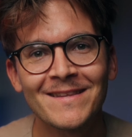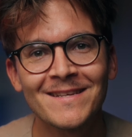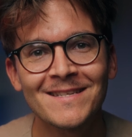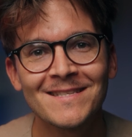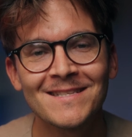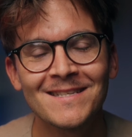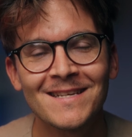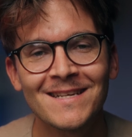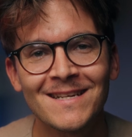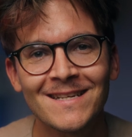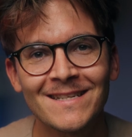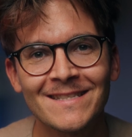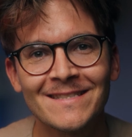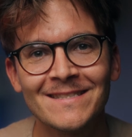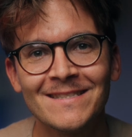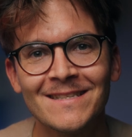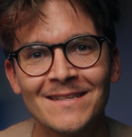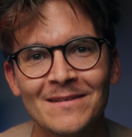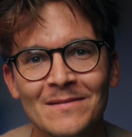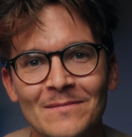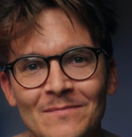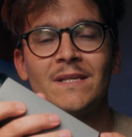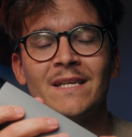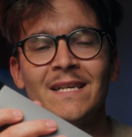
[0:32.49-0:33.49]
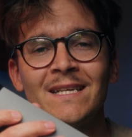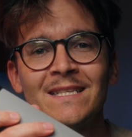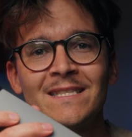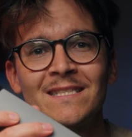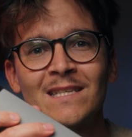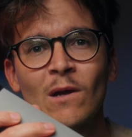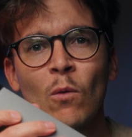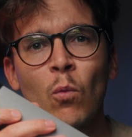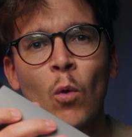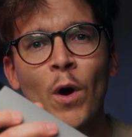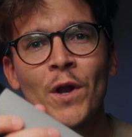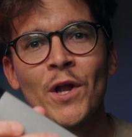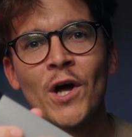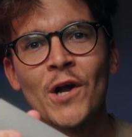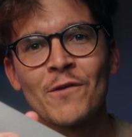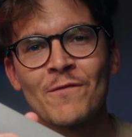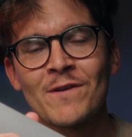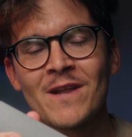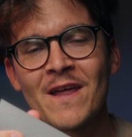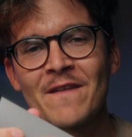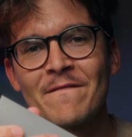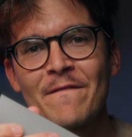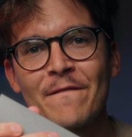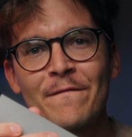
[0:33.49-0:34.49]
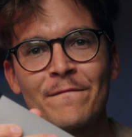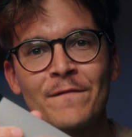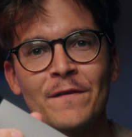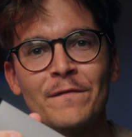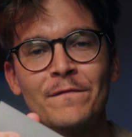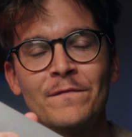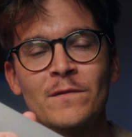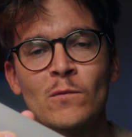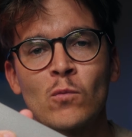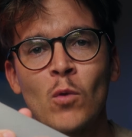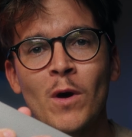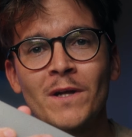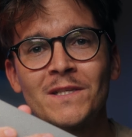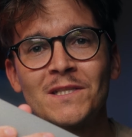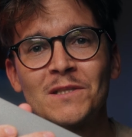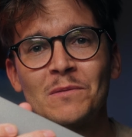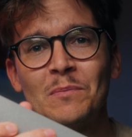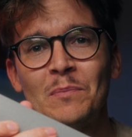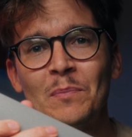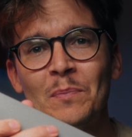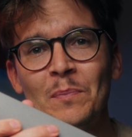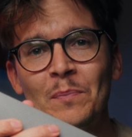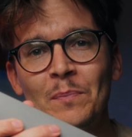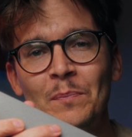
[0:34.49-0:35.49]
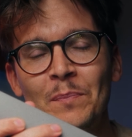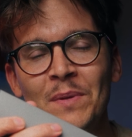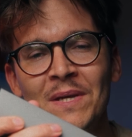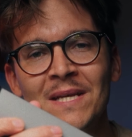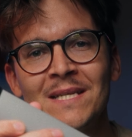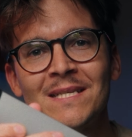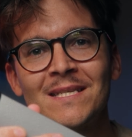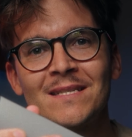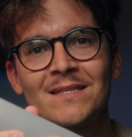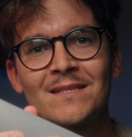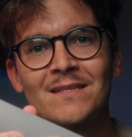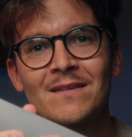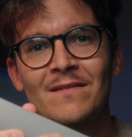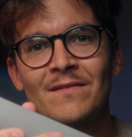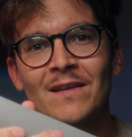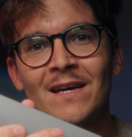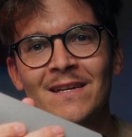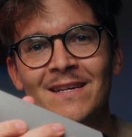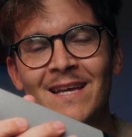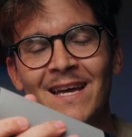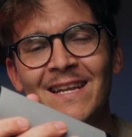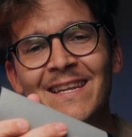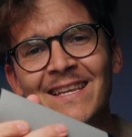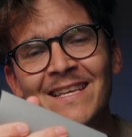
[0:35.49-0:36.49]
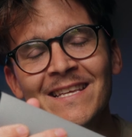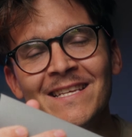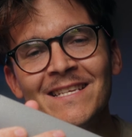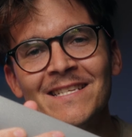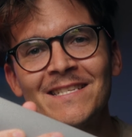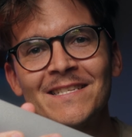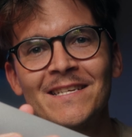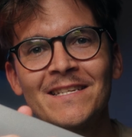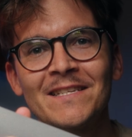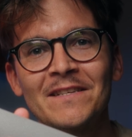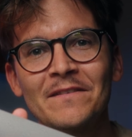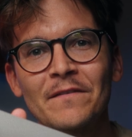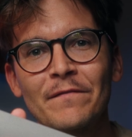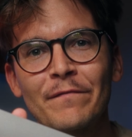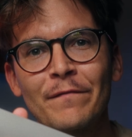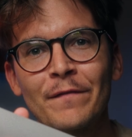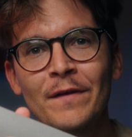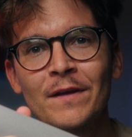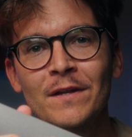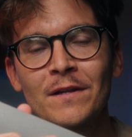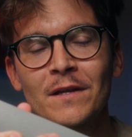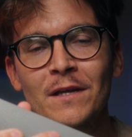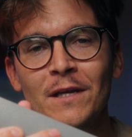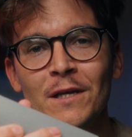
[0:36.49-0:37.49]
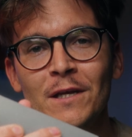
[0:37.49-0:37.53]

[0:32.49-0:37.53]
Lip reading: this clear. It's a 150 watts beast that can easily fit